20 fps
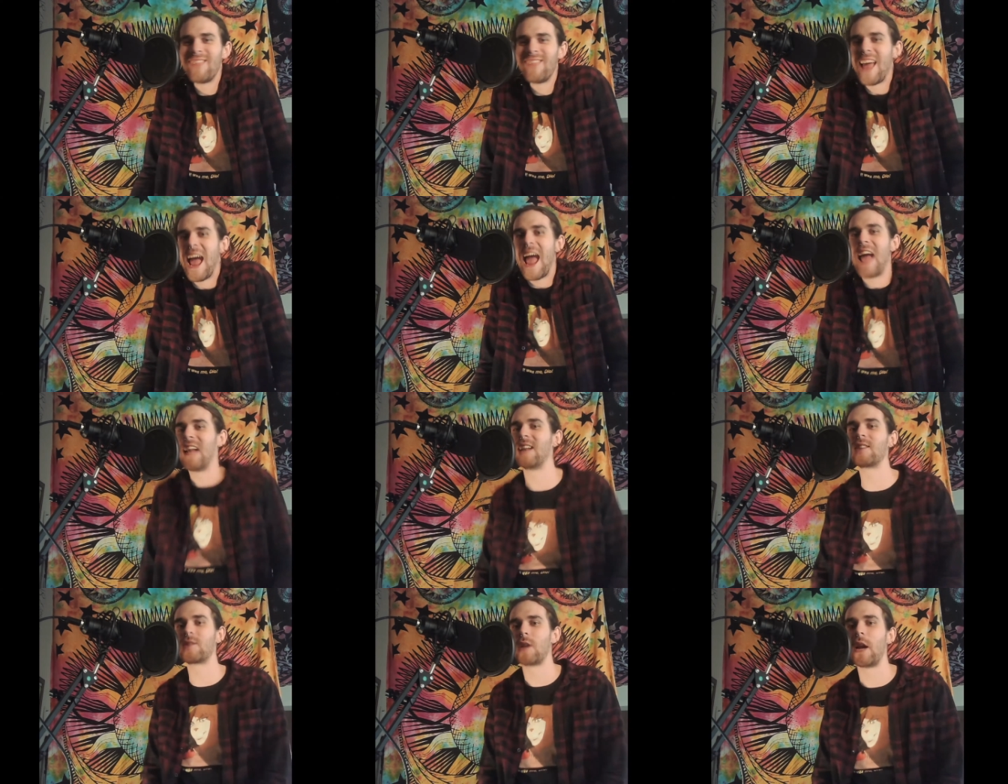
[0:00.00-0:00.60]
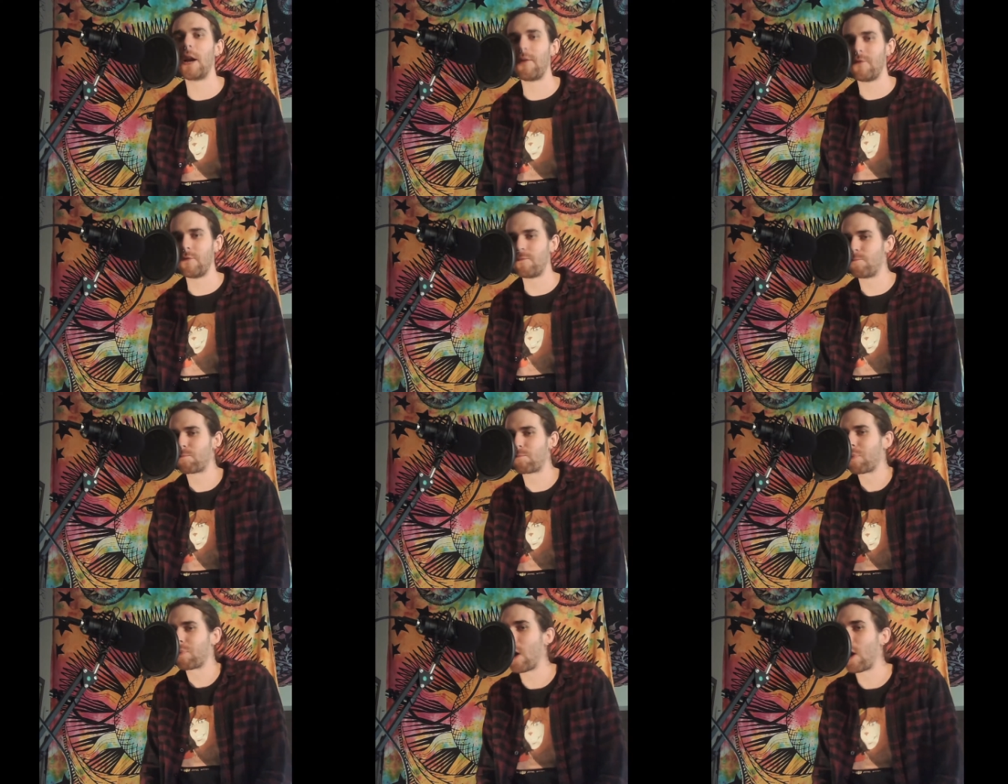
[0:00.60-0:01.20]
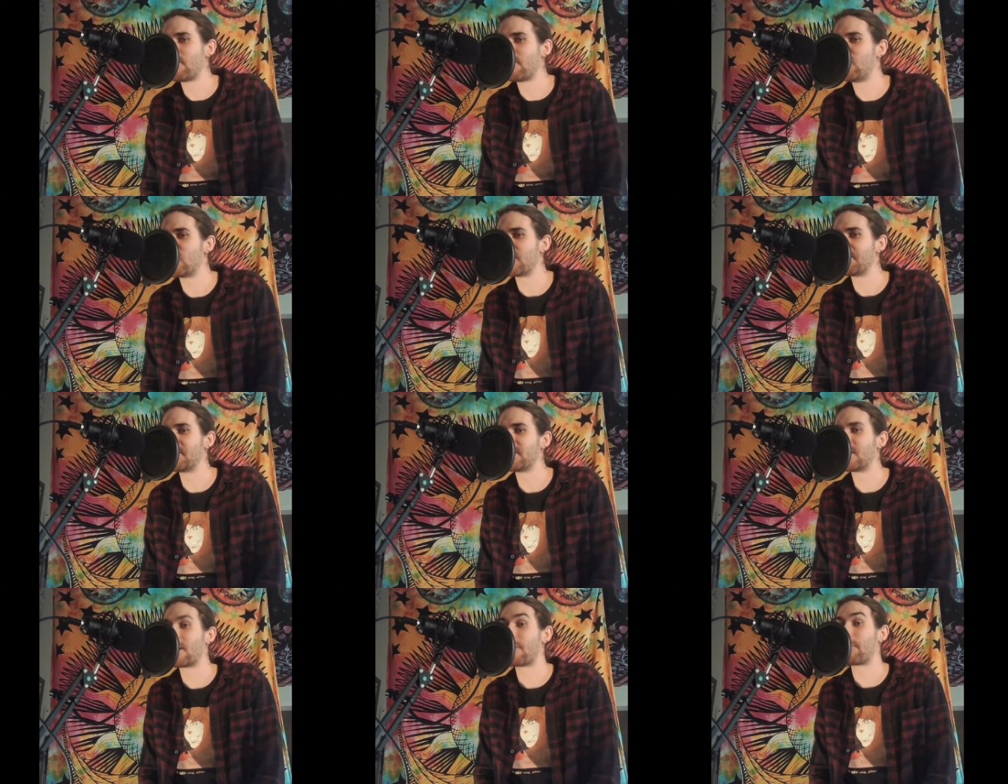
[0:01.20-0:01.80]
and it's not probably
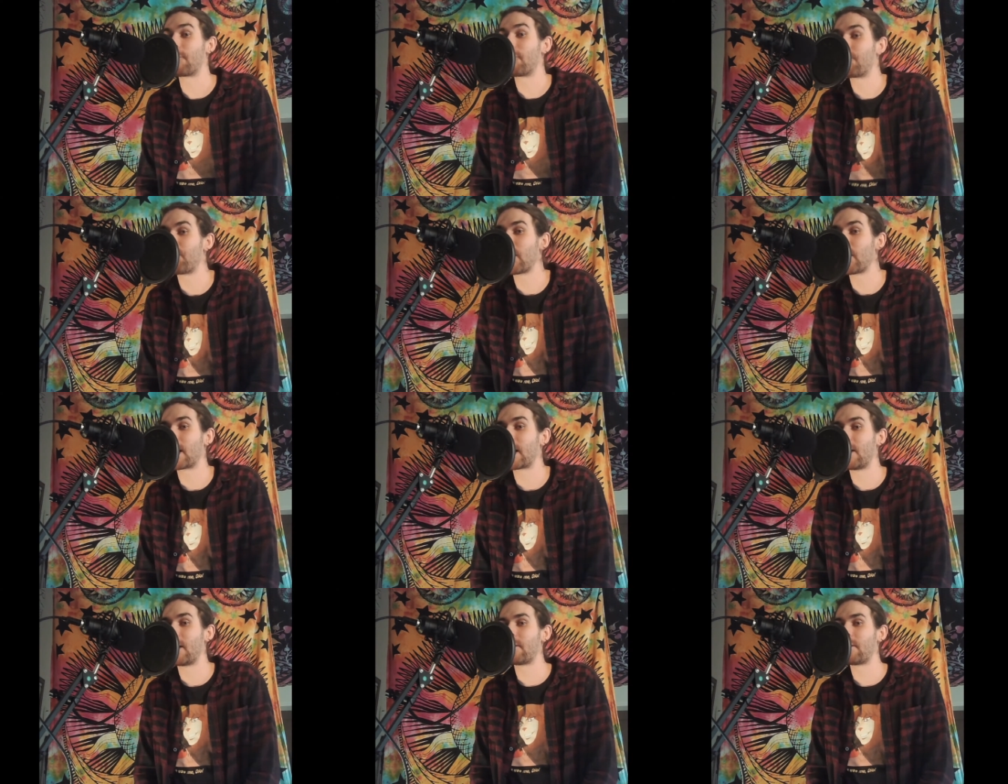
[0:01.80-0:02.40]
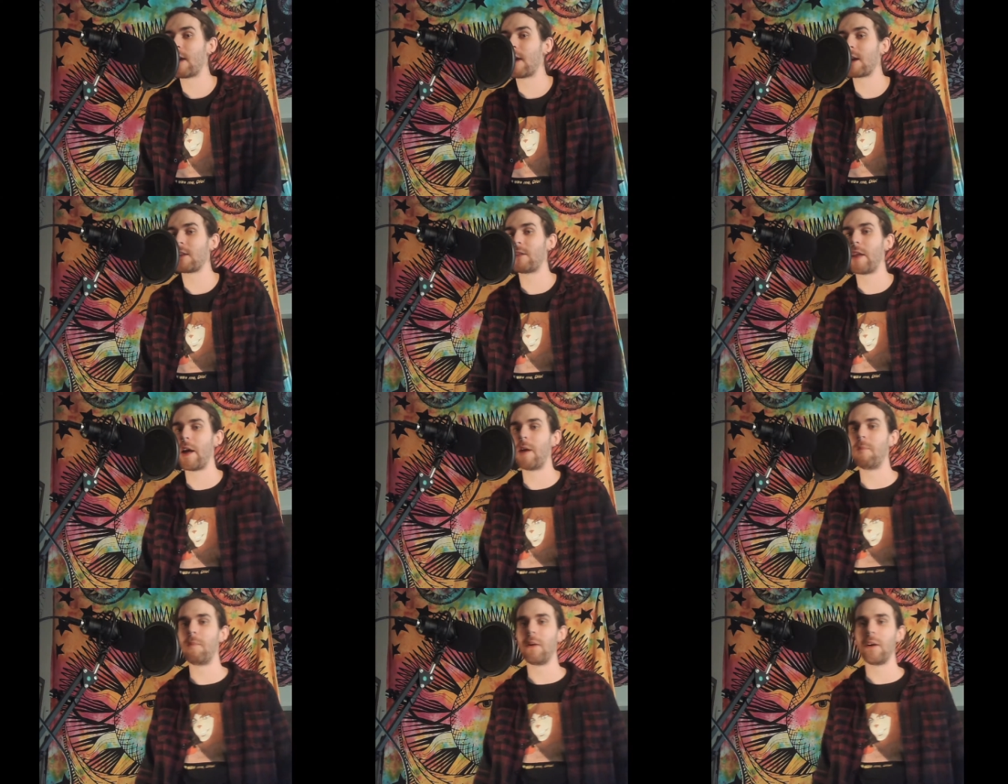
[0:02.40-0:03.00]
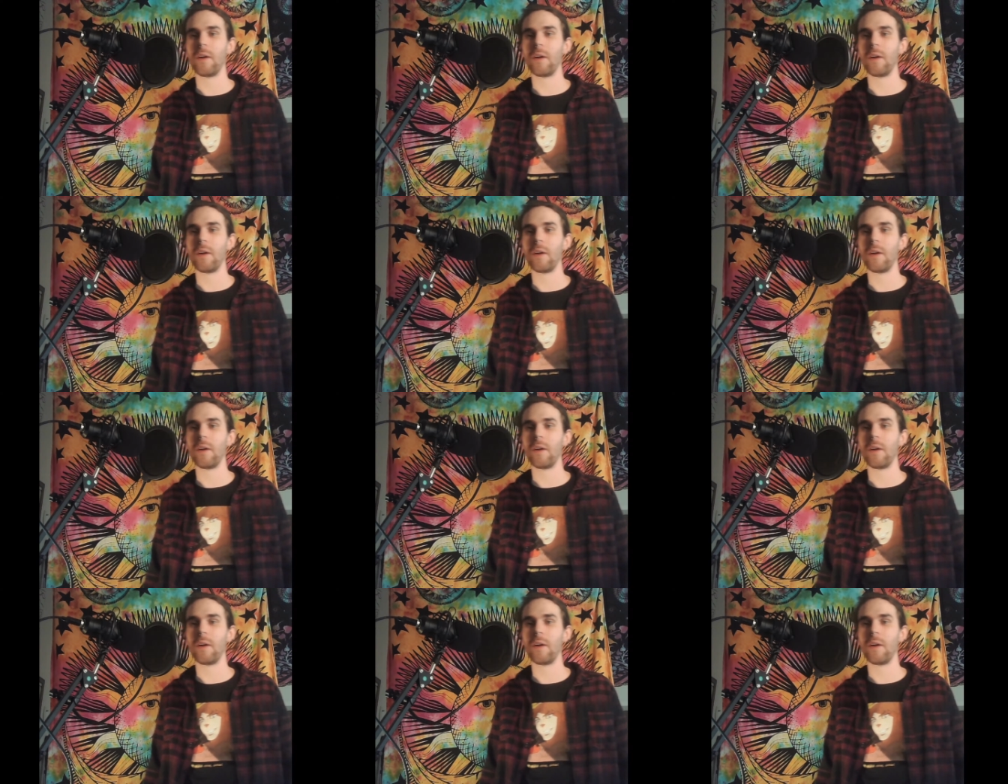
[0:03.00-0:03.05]
not gonna freaking affect them.